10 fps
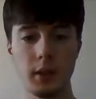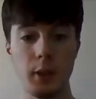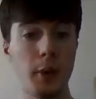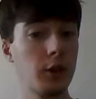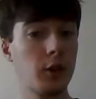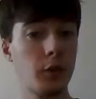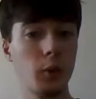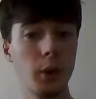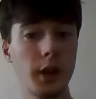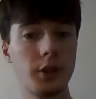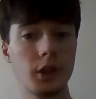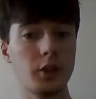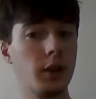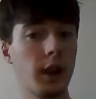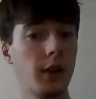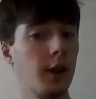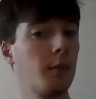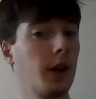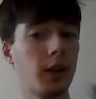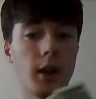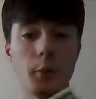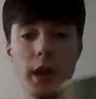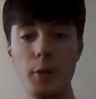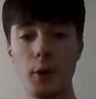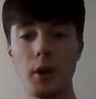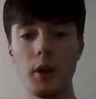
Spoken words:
It makes you feel rich because you've got a lot of money, you got paper.